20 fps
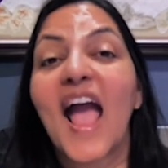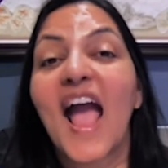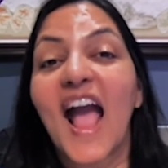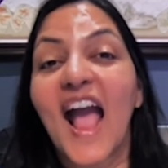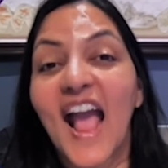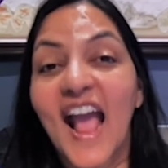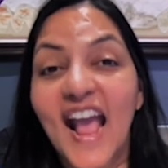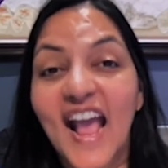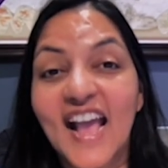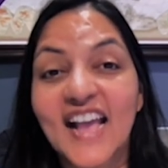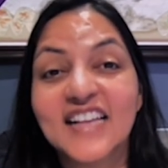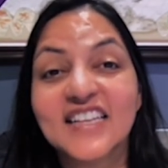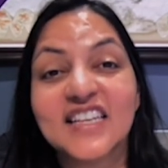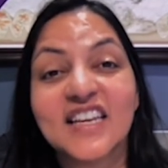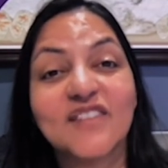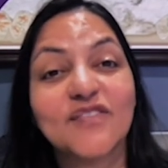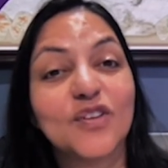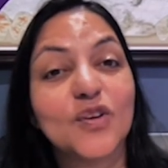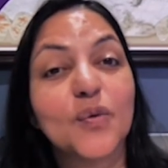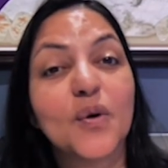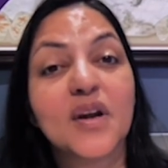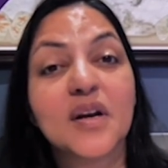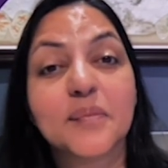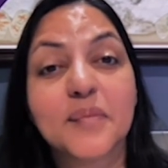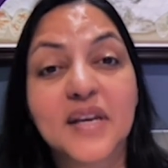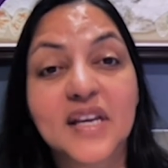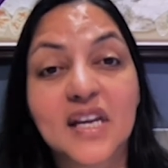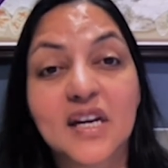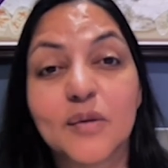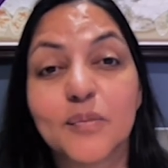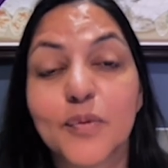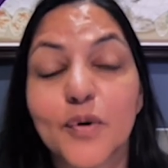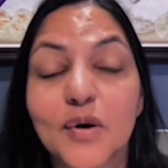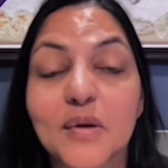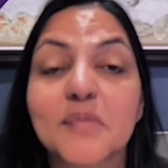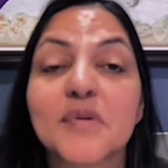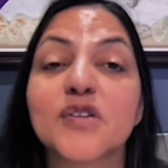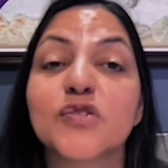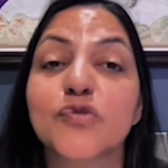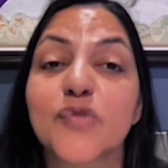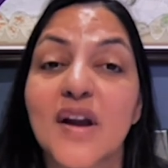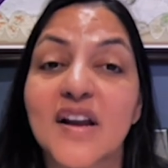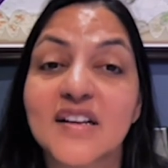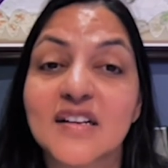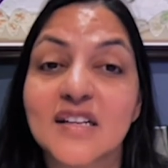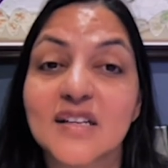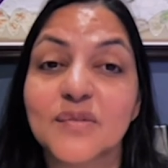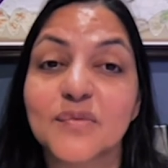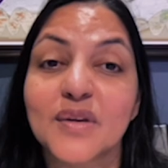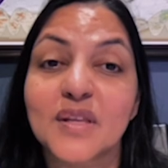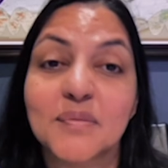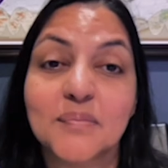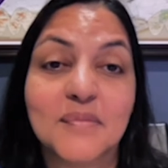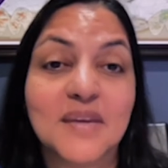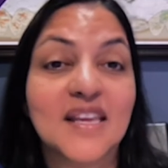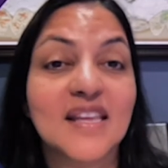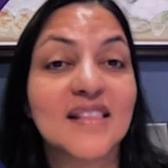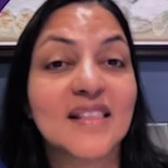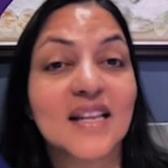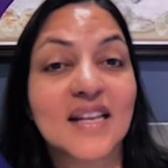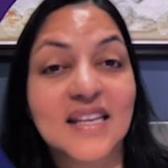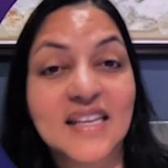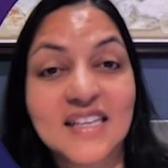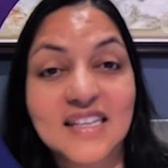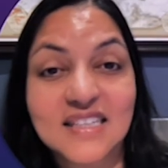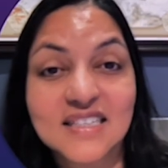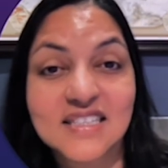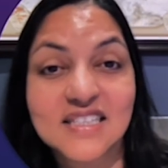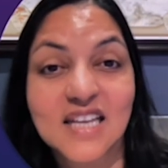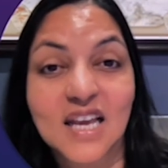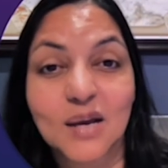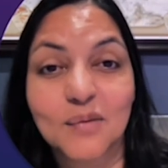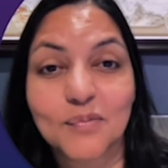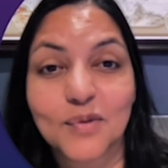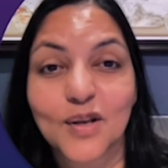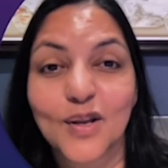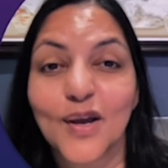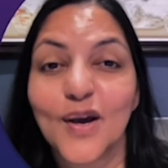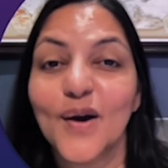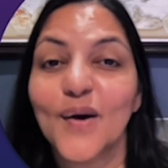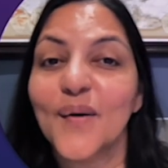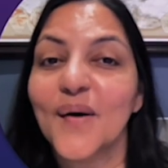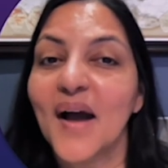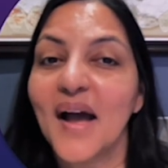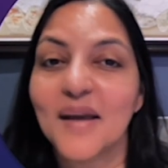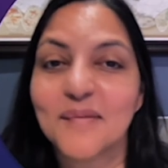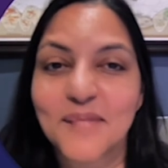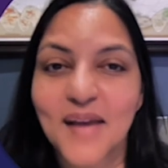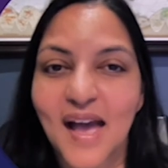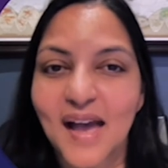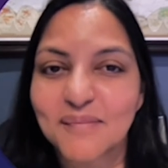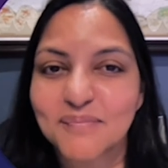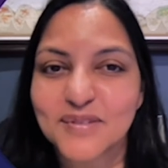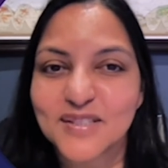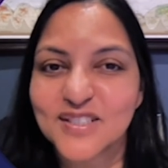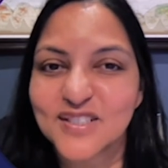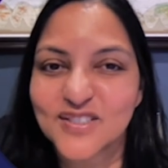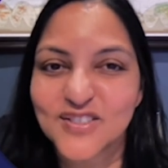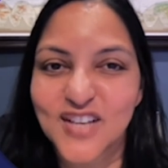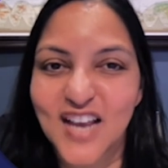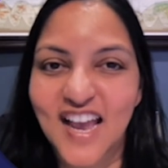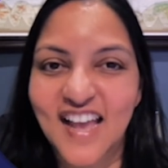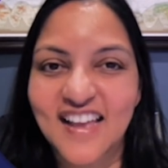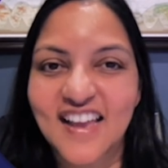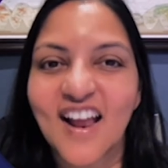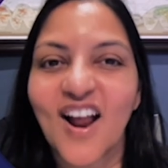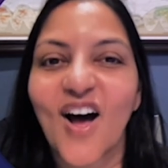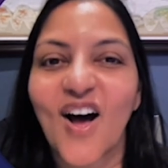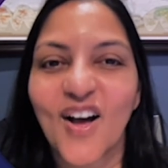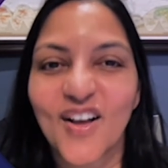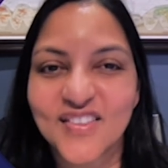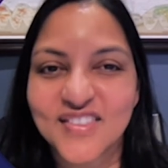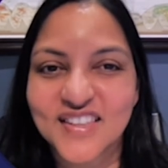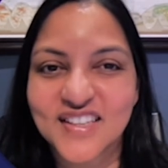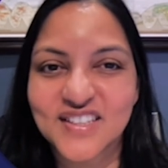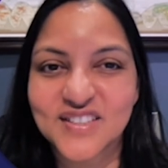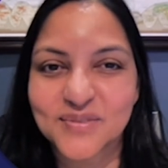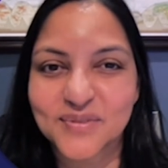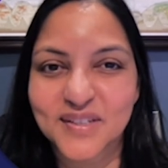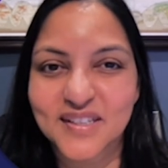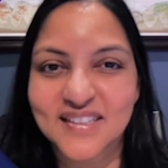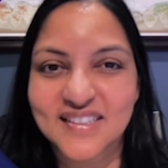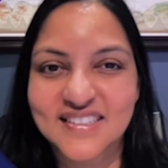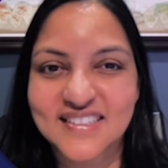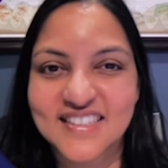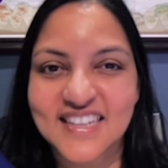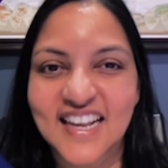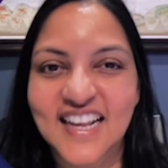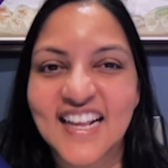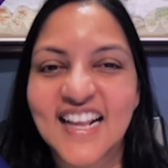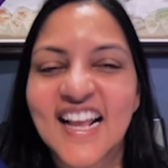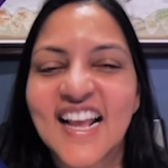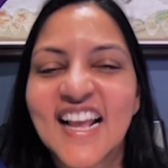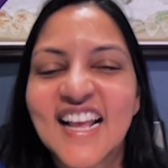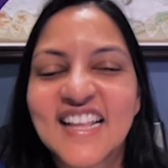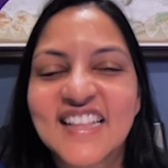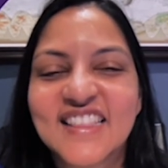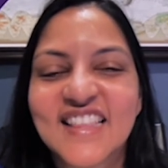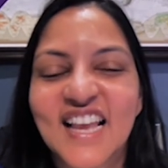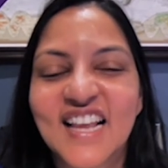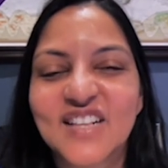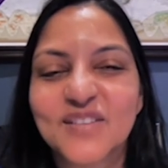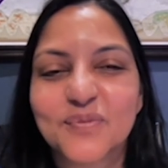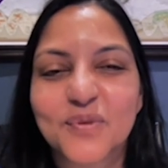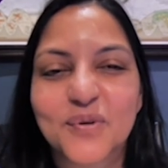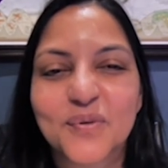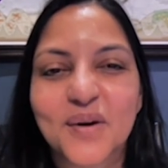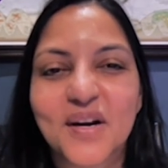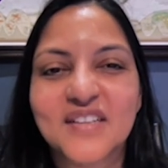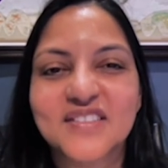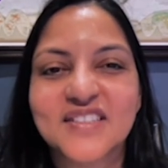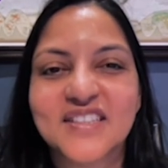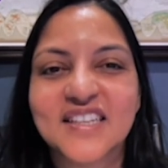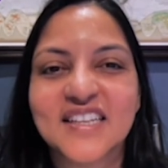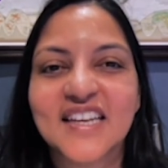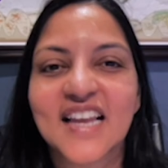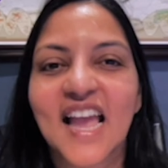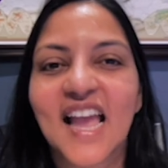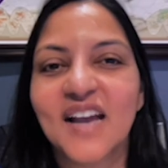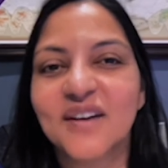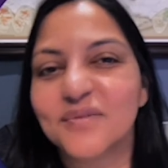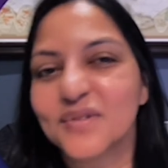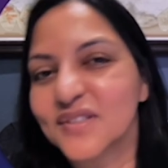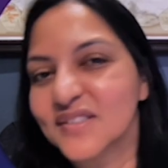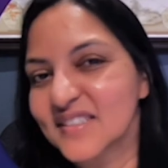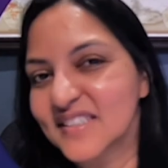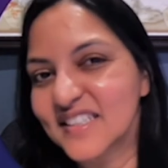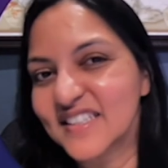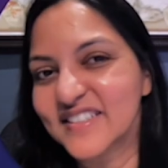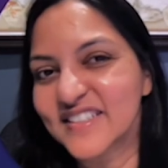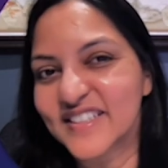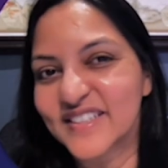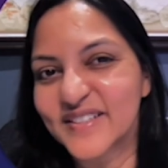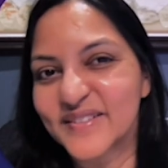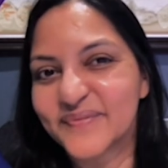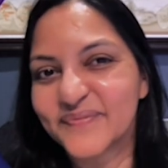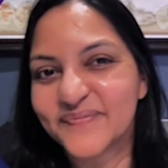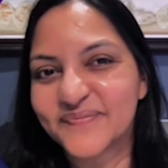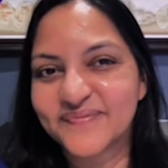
And if you want to make an appointment directly with me, the link is down below. I'm happy to chat all things real estate. Thanks for watching, and we'll see you soon.